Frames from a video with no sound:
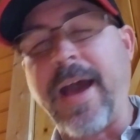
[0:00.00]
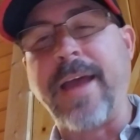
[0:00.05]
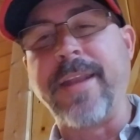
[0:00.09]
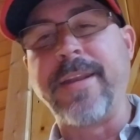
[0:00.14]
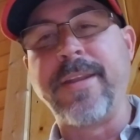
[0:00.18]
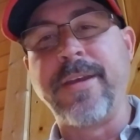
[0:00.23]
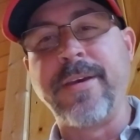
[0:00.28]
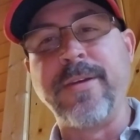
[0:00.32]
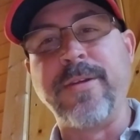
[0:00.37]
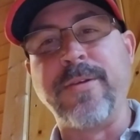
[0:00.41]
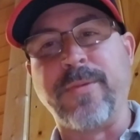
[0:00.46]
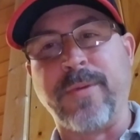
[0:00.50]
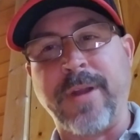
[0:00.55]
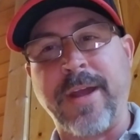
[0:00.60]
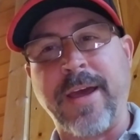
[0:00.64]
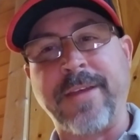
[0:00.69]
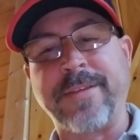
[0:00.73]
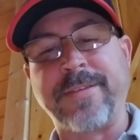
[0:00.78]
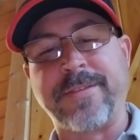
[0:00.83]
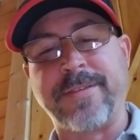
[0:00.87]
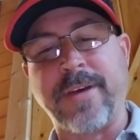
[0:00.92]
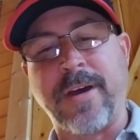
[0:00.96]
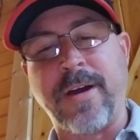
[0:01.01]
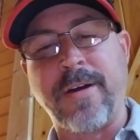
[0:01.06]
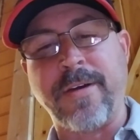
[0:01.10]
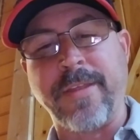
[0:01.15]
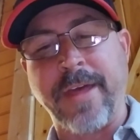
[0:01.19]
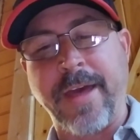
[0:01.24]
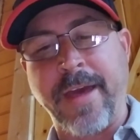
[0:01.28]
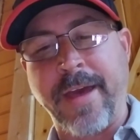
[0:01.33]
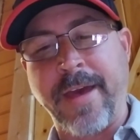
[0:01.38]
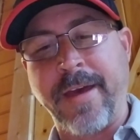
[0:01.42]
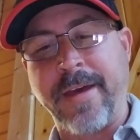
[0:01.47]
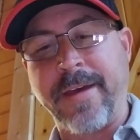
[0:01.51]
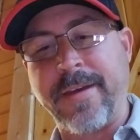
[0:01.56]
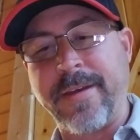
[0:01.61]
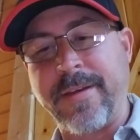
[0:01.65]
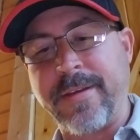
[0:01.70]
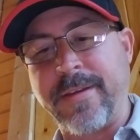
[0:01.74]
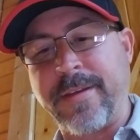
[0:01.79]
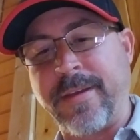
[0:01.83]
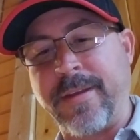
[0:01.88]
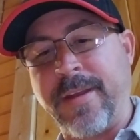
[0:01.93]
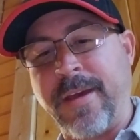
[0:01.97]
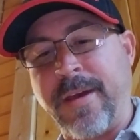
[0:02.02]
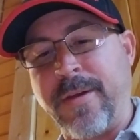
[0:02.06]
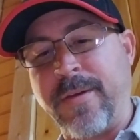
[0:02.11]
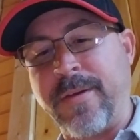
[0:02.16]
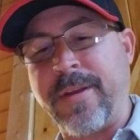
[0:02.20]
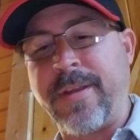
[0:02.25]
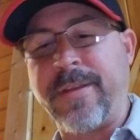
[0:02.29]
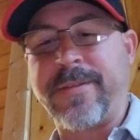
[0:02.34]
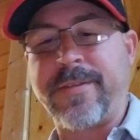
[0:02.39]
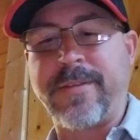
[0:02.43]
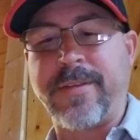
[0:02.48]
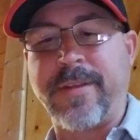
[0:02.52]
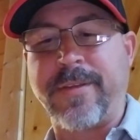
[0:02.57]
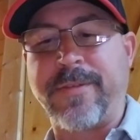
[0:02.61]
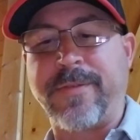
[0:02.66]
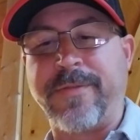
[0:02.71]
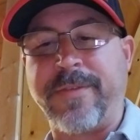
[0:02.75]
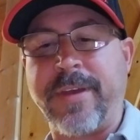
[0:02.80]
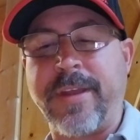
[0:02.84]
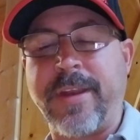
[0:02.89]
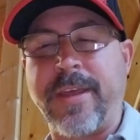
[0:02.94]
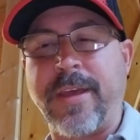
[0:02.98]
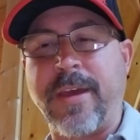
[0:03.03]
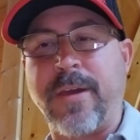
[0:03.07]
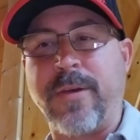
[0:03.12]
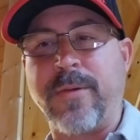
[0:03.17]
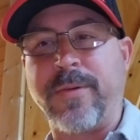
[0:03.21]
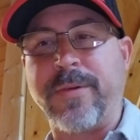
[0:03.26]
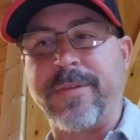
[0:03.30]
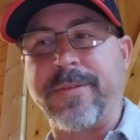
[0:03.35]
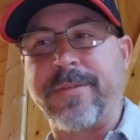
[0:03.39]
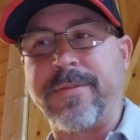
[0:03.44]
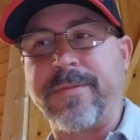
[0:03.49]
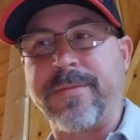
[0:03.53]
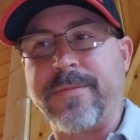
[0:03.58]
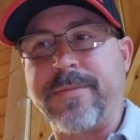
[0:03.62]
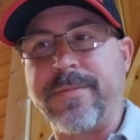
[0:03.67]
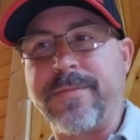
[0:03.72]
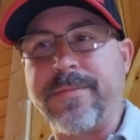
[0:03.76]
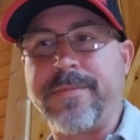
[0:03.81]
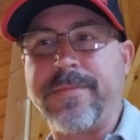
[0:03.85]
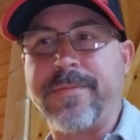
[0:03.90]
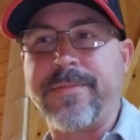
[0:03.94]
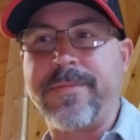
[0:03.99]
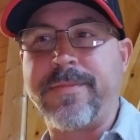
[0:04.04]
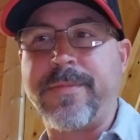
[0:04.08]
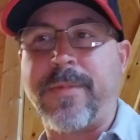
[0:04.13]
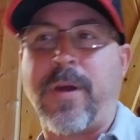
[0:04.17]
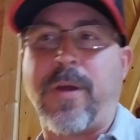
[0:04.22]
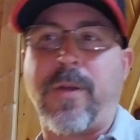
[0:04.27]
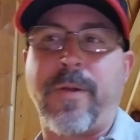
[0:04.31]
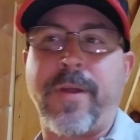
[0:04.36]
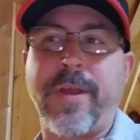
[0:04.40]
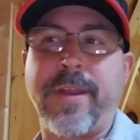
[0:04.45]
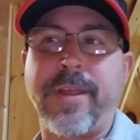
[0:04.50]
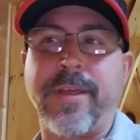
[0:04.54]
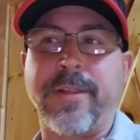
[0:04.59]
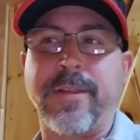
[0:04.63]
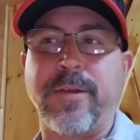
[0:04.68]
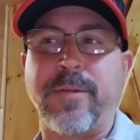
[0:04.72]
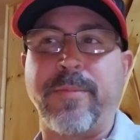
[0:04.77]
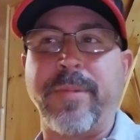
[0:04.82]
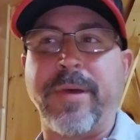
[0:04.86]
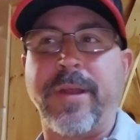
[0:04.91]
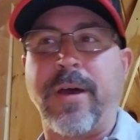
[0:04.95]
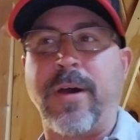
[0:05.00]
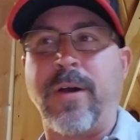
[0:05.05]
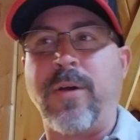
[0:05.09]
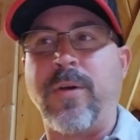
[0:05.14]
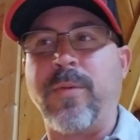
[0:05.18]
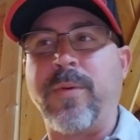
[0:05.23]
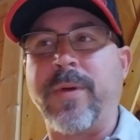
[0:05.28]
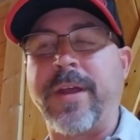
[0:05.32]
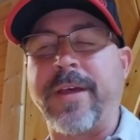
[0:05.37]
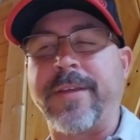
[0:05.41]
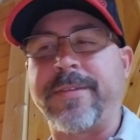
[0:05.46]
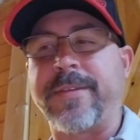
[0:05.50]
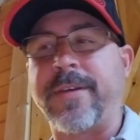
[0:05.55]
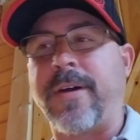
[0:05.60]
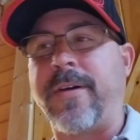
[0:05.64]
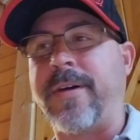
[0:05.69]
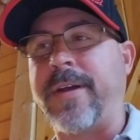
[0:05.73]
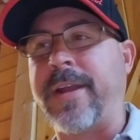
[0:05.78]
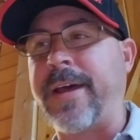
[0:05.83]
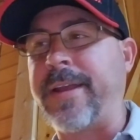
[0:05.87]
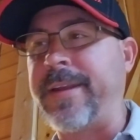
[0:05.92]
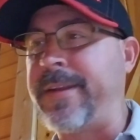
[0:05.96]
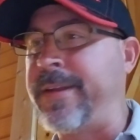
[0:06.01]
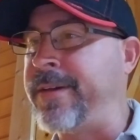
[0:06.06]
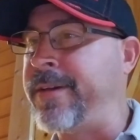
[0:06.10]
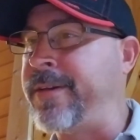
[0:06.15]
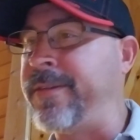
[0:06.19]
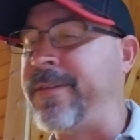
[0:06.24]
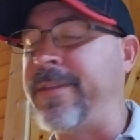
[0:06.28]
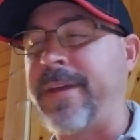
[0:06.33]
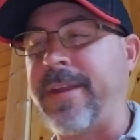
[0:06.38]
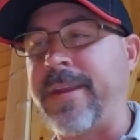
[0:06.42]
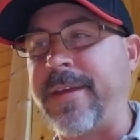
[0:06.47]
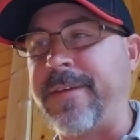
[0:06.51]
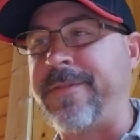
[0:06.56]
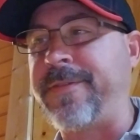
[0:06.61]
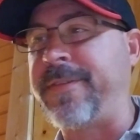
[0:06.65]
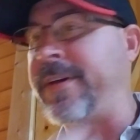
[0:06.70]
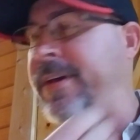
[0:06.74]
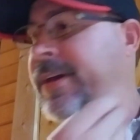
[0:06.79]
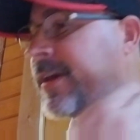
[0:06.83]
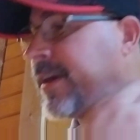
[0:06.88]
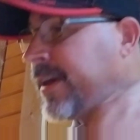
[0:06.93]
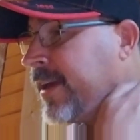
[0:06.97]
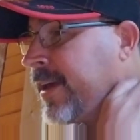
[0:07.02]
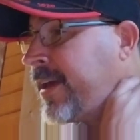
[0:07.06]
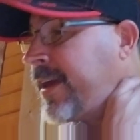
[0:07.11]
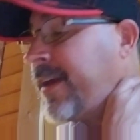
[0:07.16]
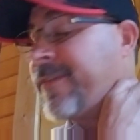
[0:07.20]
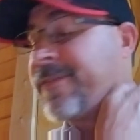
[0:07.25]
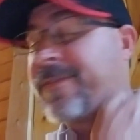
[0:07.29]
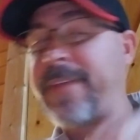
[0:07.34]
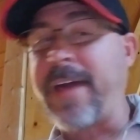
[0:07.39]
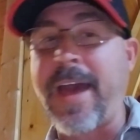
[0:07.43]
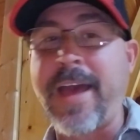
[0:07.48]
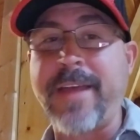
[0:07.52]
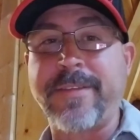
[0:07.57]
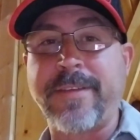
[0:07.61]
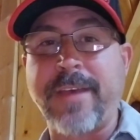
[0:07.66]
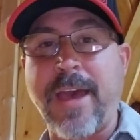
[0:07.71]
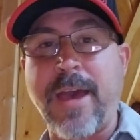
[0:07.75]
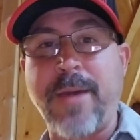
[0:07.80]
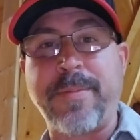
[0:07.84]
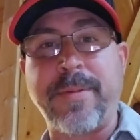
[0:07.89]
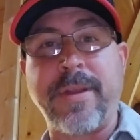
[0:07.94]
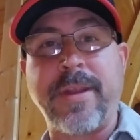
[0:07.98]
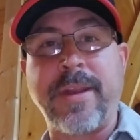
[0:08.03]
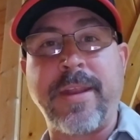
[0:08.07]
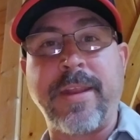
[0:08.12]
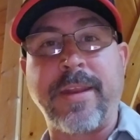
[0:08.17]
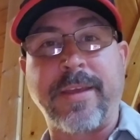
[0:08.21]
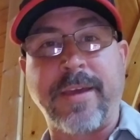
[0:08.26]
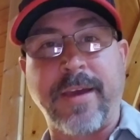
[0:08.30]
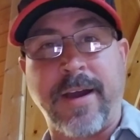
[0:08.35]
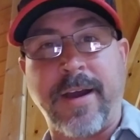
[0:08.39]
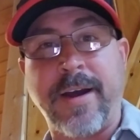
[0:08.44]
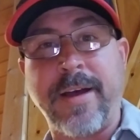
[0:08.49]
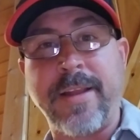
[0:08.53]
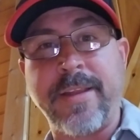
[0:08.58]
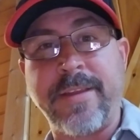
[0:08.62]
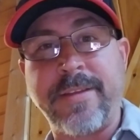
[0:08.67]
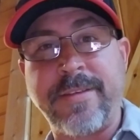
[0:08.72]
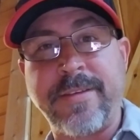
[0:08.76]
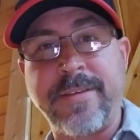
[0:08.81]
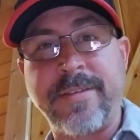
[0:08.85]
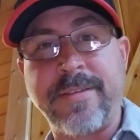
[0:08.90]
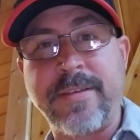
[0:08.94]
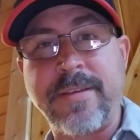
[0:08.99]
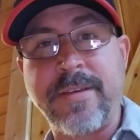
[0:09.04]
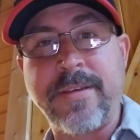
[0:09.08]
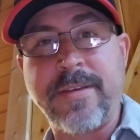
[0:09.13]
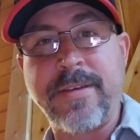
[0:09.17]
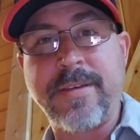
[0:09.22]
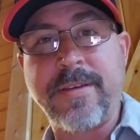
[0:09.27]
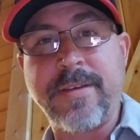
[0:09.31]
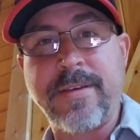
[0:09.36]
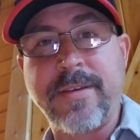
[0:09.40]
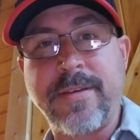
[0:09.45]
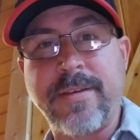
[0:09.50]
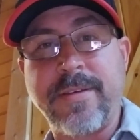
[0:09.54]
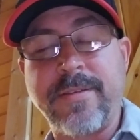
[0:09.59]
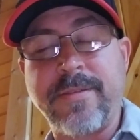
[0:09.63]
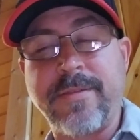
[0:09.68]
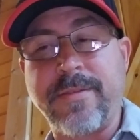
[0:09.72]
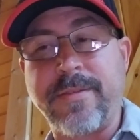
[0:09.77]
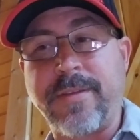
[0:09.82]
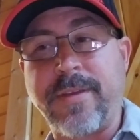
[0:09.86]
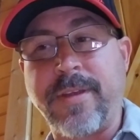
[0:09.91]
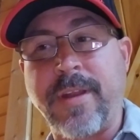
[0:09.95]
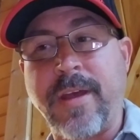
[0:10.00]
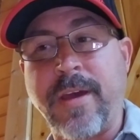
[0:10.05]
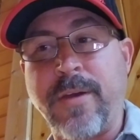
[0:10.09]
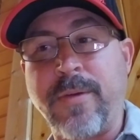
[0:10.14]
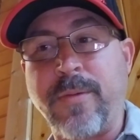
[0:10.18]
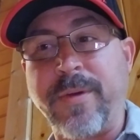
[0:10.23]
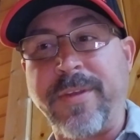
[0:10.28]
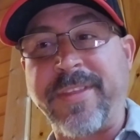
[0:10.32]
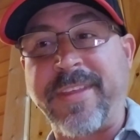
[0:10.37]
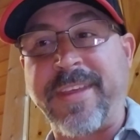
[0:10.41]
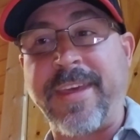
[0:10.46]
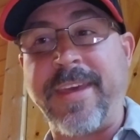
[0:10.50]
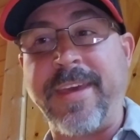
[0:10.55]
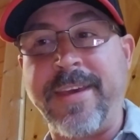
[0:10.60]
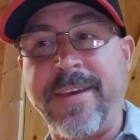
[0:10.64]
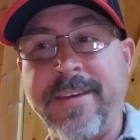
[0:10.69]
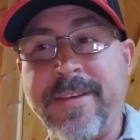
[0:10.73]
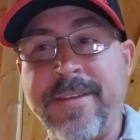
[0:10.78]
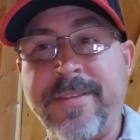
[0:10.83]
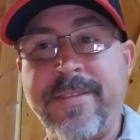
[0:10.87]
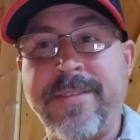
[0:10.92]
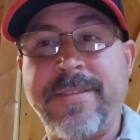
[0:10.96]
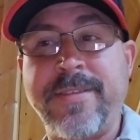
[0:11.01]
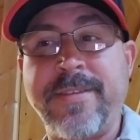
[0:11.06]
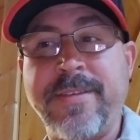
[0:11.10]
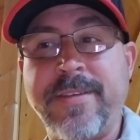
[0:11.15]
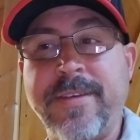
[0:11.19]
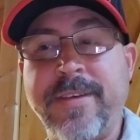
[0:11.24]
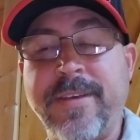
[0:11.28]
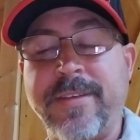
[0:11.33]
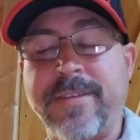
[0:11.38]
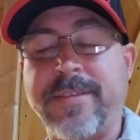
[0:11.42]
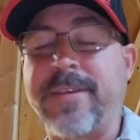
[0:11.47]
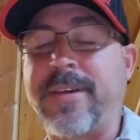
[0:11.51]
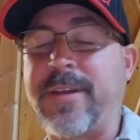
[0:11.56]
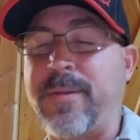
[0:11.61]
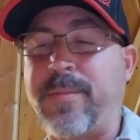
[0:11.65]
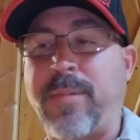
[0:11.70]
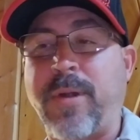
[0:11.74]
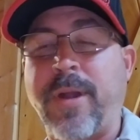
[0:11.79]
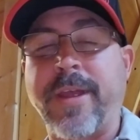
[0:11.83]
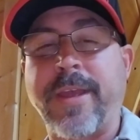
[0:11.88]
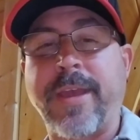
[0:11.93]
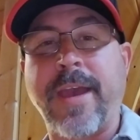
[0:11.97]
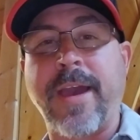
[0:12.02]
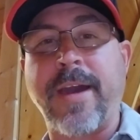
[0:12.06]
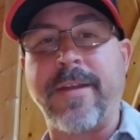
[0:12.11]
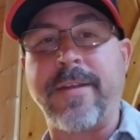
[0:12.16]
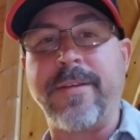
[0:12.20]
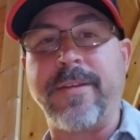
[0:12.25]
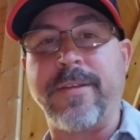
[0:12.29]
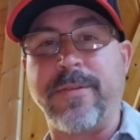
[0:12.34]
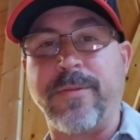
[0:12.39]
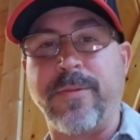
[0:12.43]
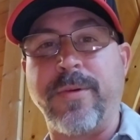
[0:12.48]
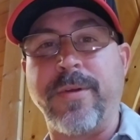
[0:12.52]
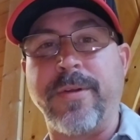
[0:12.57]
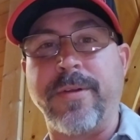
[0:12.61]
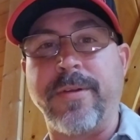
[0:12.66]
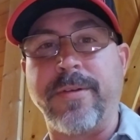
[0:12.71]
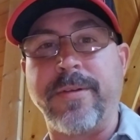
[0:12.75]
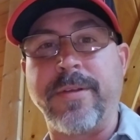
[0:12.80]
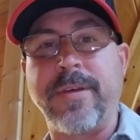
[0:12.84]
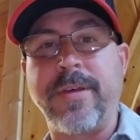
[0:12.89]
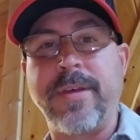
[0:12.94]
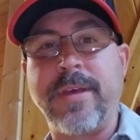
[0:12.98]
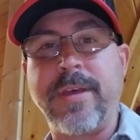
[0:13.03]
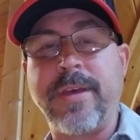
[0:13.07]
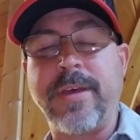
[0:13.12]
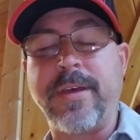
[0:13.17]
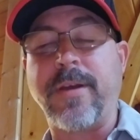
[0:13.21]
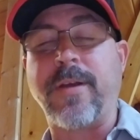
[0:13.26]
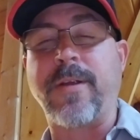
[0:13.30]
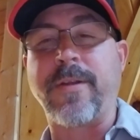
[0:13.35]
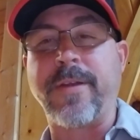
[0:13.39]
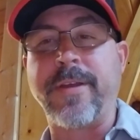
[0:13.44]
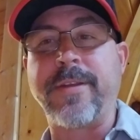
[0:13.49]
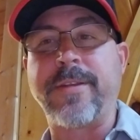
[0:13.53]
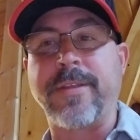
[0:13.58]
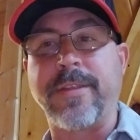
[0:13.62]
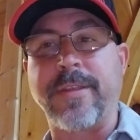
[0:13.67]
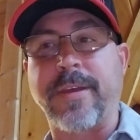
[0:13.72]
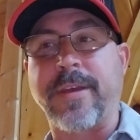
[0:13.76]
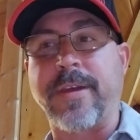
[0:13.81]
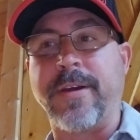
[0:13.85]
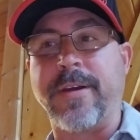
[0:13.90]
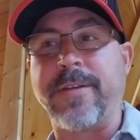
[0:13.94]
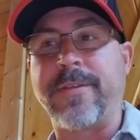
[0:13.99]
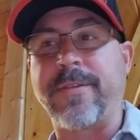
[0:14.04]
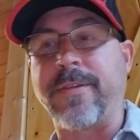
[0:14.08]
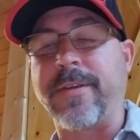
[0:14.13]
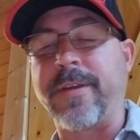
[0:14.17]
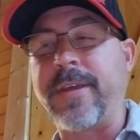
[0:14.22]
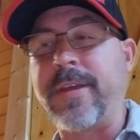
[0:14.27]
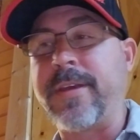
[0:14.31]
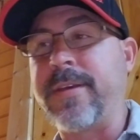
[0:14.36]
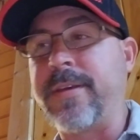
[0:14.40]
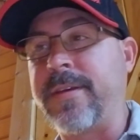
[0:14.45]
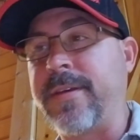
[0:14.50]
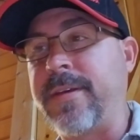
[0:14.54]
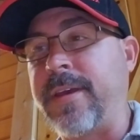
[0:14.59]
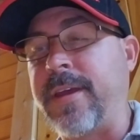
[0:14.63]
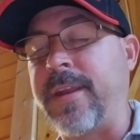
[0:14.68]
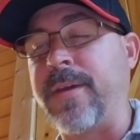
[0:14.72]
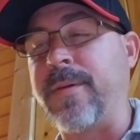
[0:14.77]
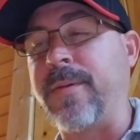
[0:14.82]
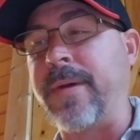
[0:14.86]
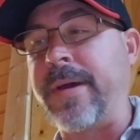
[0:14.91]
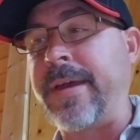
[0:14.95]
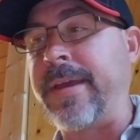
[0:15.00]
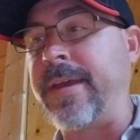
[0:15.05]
knew when I saw that, and this video was already a little bit old when I saw it. I knew that if that's happening in colleges, with kids, it's going to break out into the world or into the country anyway.